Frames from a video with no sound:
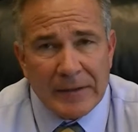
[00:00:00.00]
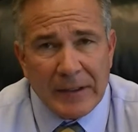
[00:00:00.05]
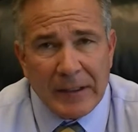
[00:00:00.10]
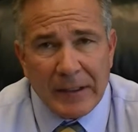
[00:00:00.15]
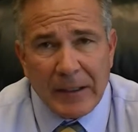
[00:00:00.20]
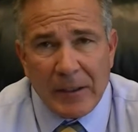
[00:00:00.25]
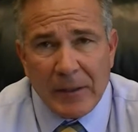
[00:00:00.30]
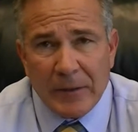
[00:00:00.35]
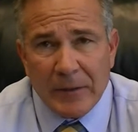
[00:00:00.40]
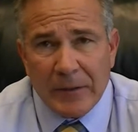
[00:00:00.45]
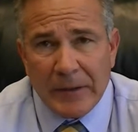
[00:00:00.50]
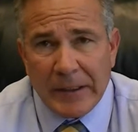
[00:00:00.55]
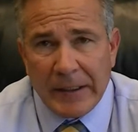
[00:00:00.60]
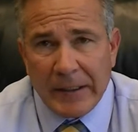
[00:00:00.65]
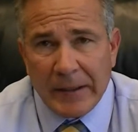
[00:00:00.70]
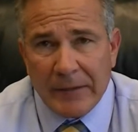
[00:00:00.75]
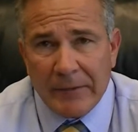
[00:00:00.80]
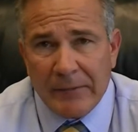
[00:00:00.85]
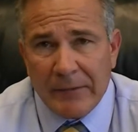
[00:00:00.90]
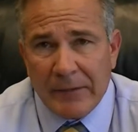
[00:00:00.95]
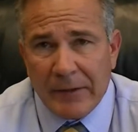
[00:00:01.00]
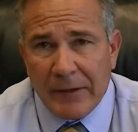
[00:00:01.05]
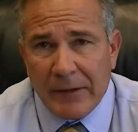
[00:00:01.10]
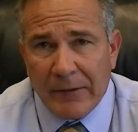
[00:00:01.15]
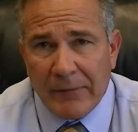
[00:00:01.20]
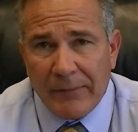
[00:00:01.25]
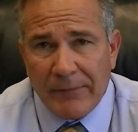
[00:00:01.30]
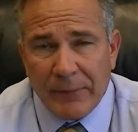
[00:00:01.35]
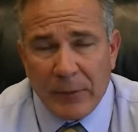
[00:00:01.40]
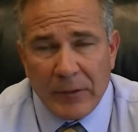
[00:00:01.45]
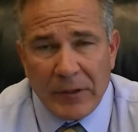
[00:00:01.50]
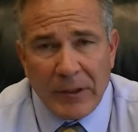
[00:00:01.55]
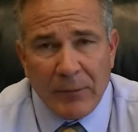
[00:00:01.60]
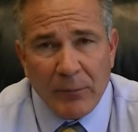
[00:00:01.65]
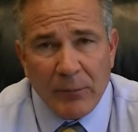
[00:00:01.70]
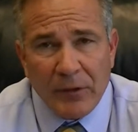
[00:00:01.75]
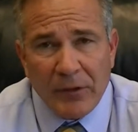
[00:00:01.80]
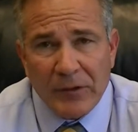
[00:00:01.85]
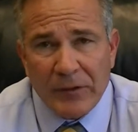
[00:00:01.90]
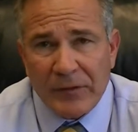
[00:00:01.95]
including their phone
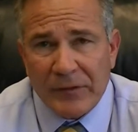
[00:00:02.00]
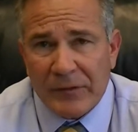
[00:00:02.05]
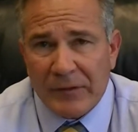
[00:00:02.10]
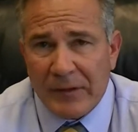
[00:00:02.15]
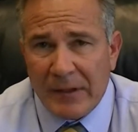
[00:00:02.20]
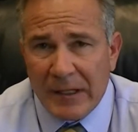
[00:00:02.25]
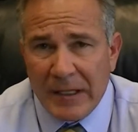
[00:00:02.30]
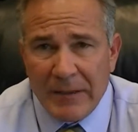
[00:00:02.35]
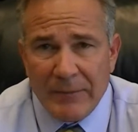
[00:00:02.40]
numbers,